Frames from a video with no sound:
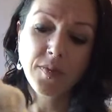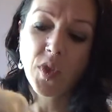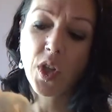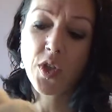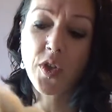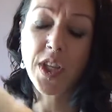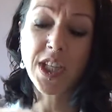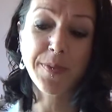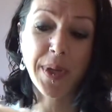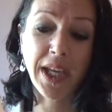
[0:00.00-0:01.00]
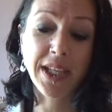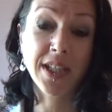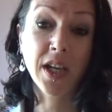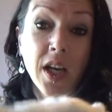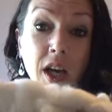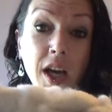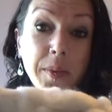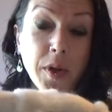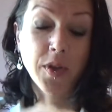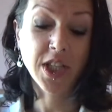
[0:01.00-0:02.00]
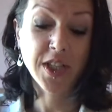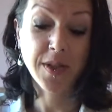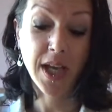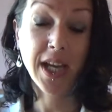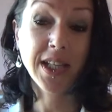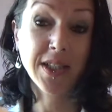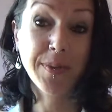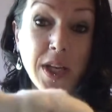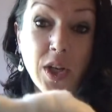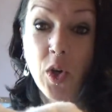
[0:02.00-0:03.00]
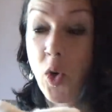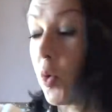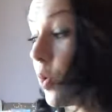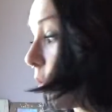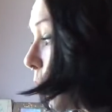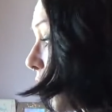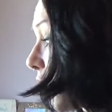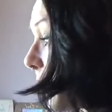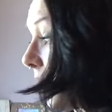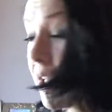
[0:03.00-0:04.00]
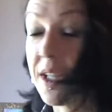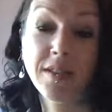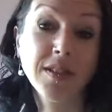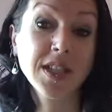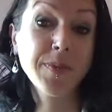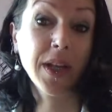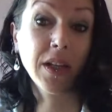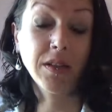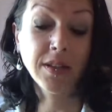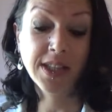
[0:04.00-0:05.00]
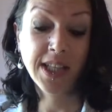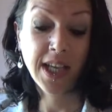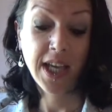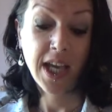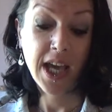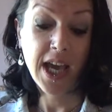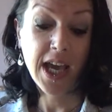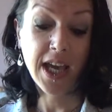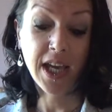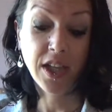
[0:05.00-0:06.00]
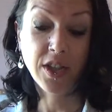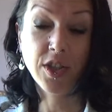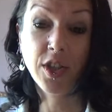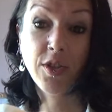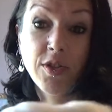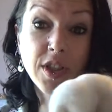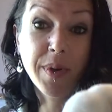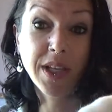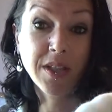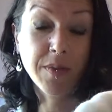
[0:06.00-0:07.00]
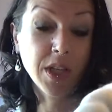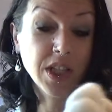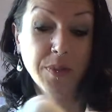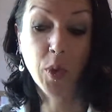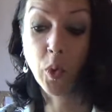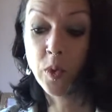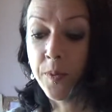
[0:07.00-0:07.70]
So this piece I'm going to hand spin on one of my spindles and use it to make something small.